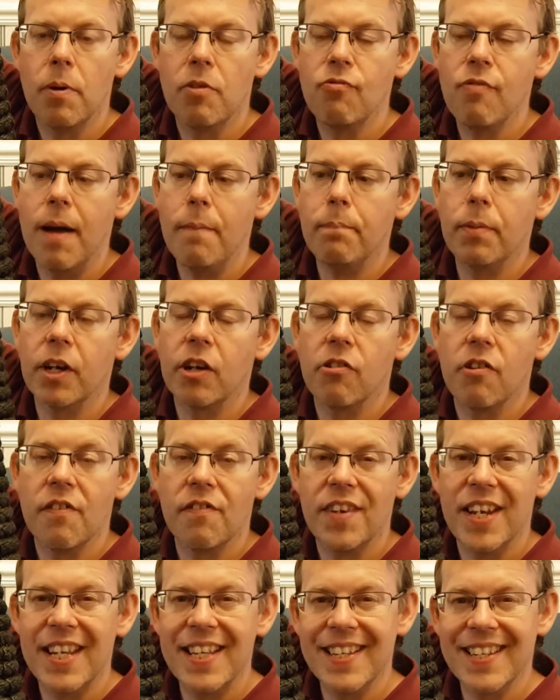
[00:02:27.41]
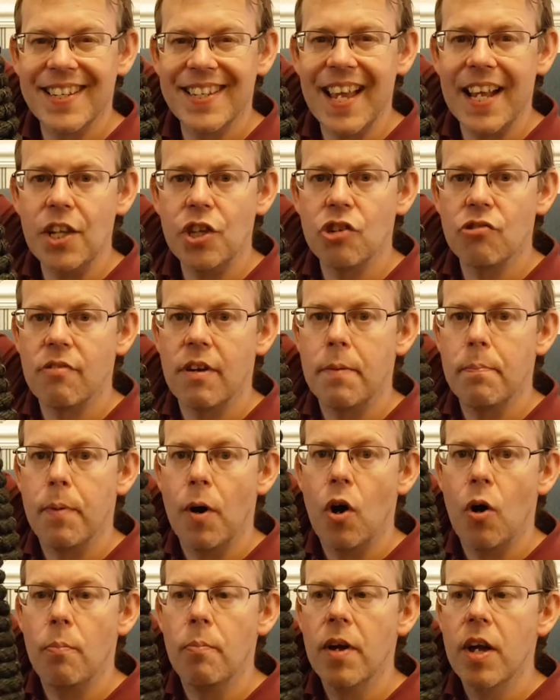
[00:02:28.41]
a replica of an incendiary
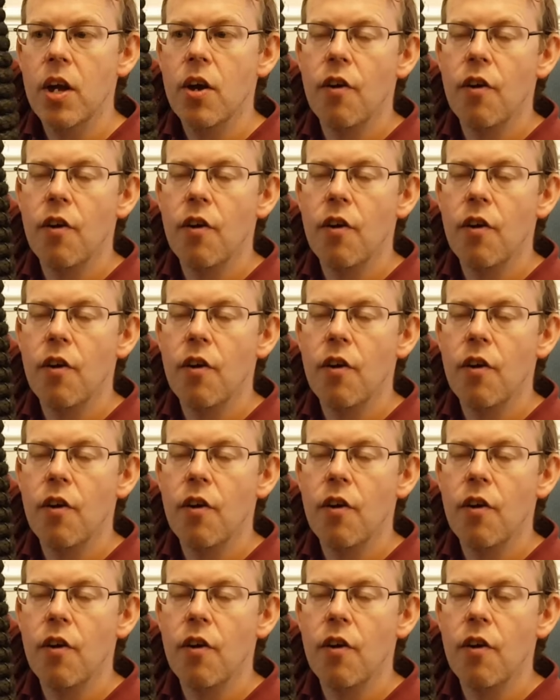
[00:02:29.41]
bomb